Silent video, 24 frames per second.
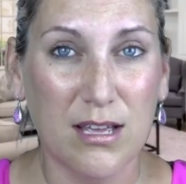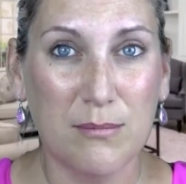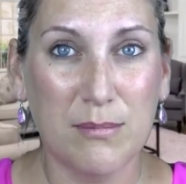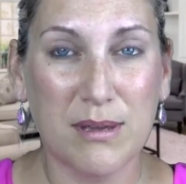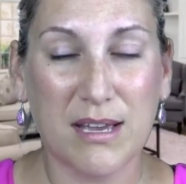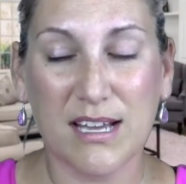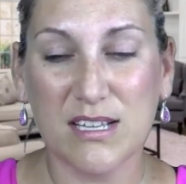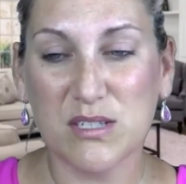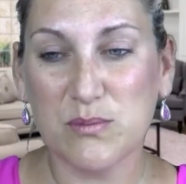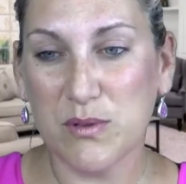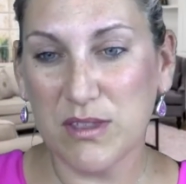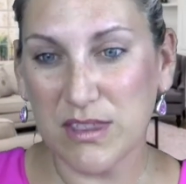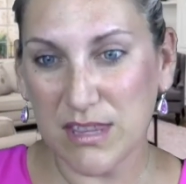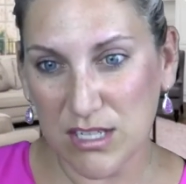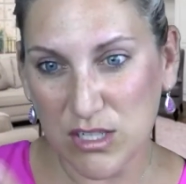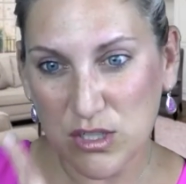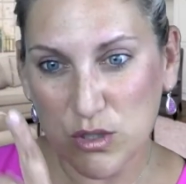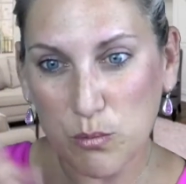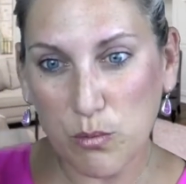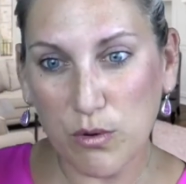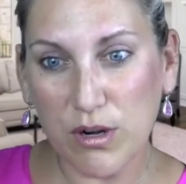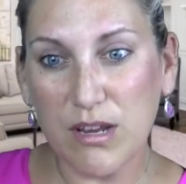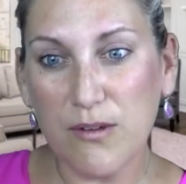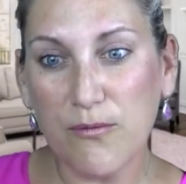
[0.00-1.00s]
Because within
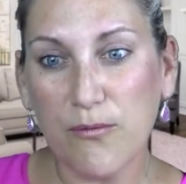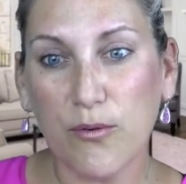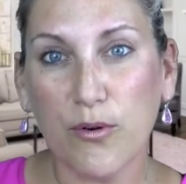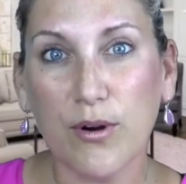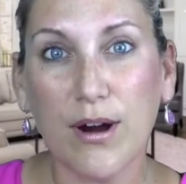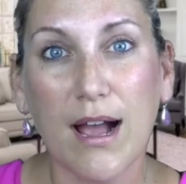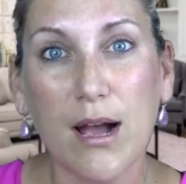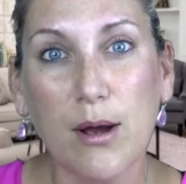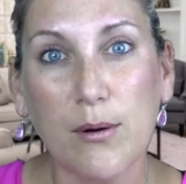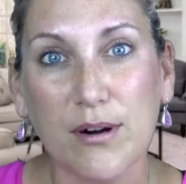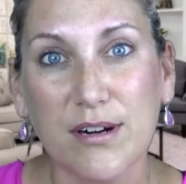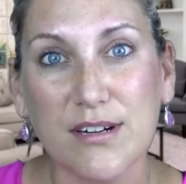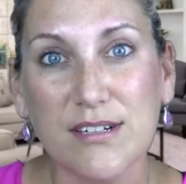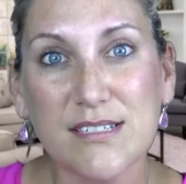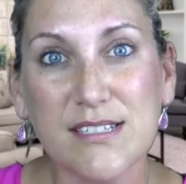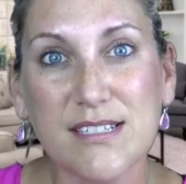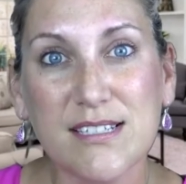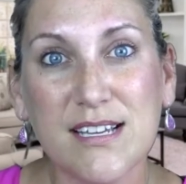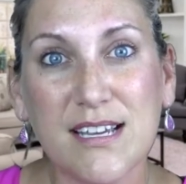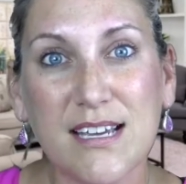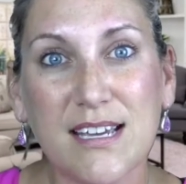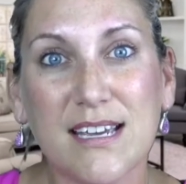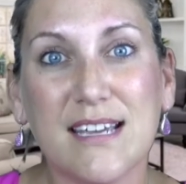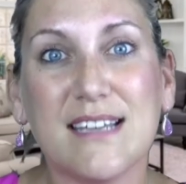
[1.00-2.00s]
24 hours,